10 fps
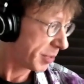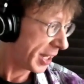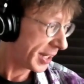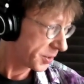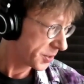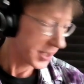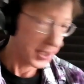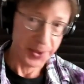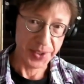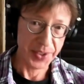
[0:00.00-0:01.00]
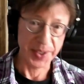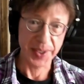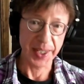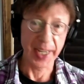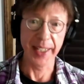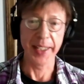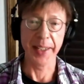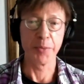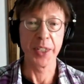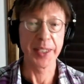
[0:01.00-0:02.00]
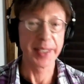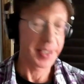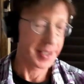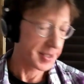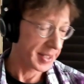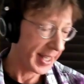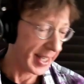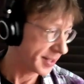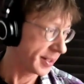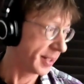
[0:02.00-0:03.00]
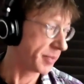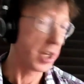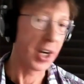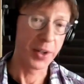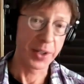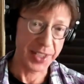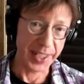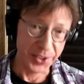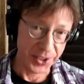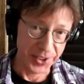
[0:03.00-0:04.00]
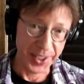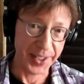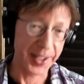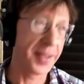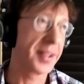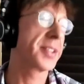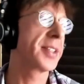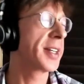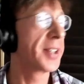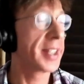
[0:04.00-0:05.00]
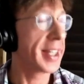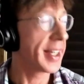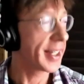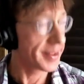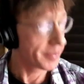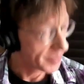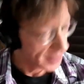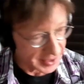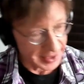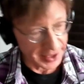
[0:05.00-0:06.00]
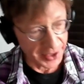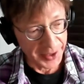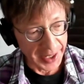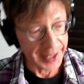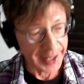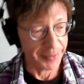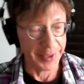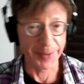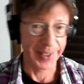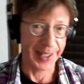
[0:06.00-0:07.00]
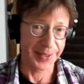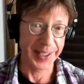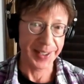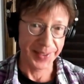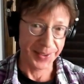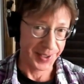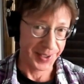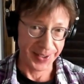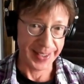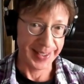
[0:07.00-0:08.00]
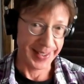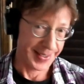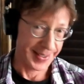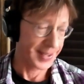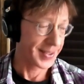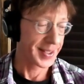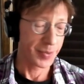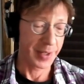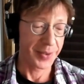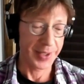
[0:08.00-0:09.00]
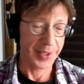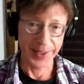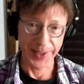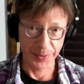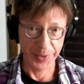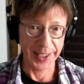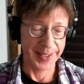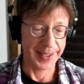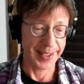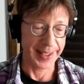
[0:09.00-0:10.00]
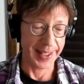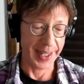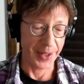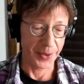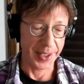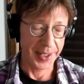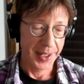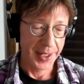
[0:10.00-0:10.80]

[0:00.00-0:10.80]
biosecure society. Was this an accident? No, it was engineered. And there's like, okay, a lot of people have a lot of different crazy theories about what it all means and how it